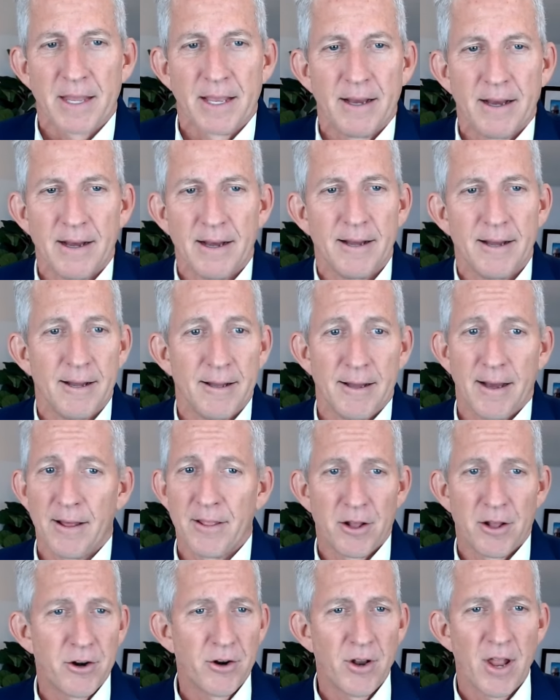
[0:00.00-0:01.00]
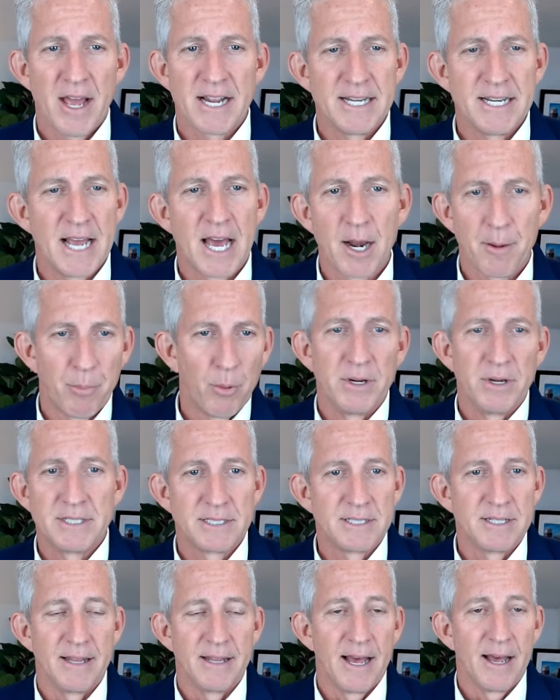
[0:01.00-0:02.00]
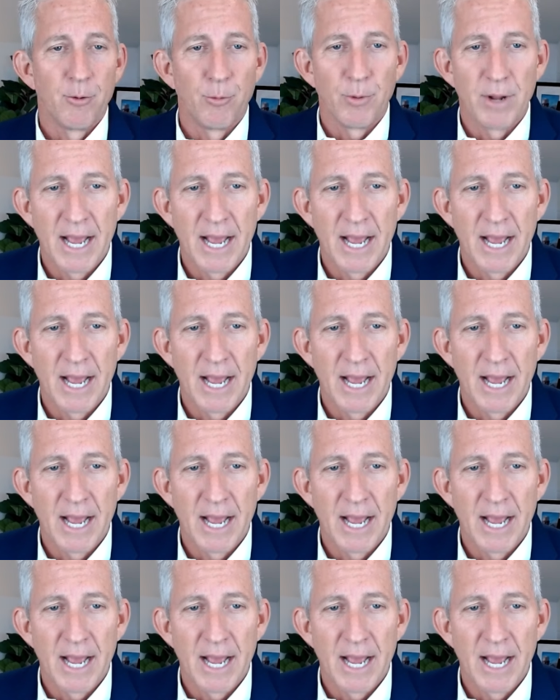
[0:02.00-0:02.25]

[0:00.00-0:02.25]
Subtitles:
The underlying data points to that.